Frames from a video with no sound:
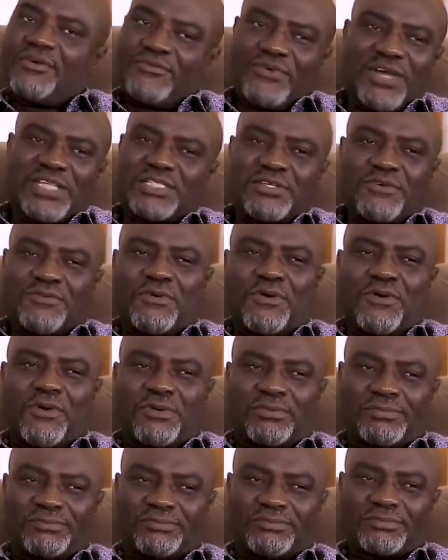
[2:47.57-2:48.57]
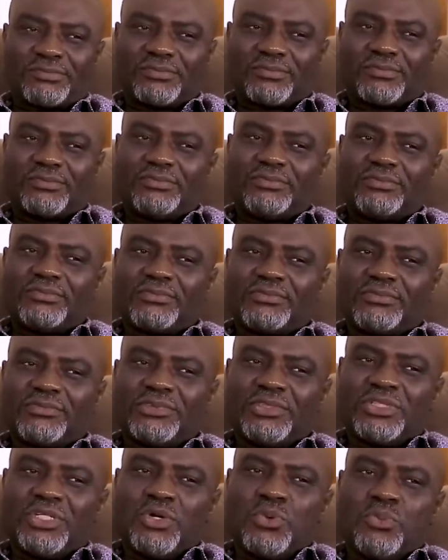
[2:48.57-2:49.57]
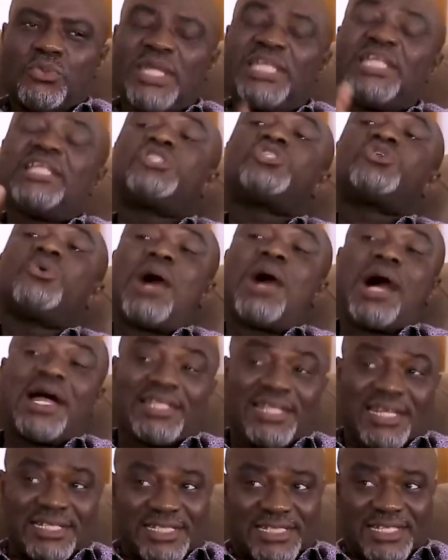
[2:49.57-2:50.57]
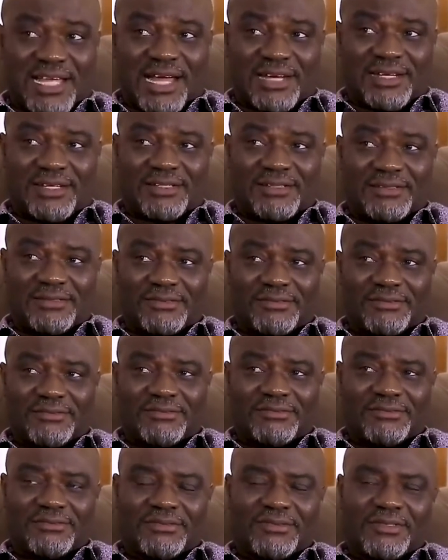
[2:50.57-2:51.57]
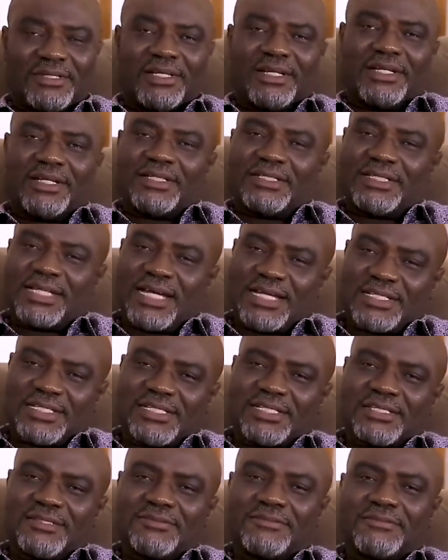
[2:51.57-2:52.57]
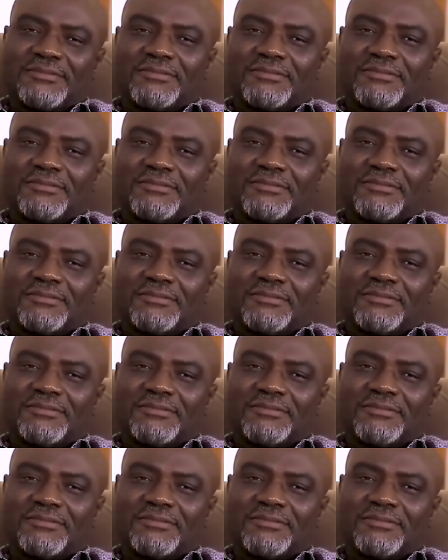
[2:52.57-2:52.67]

First of all, we need to understand that